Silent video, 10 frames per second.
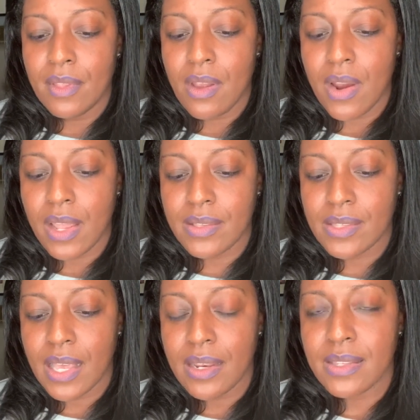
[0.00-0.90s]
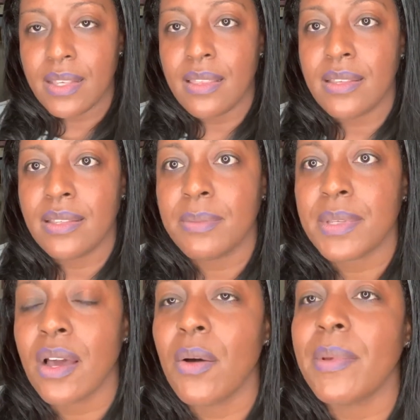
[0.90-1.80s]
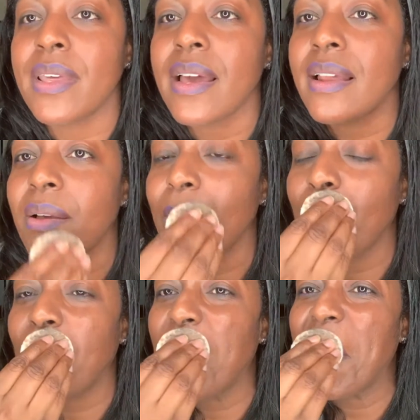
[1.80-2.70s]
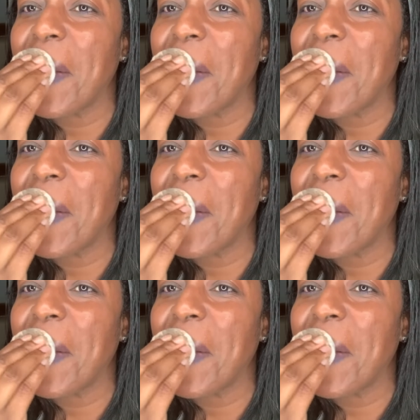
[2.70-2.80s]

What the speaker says: All right, sad to see these lips go, but they gotta go, girl.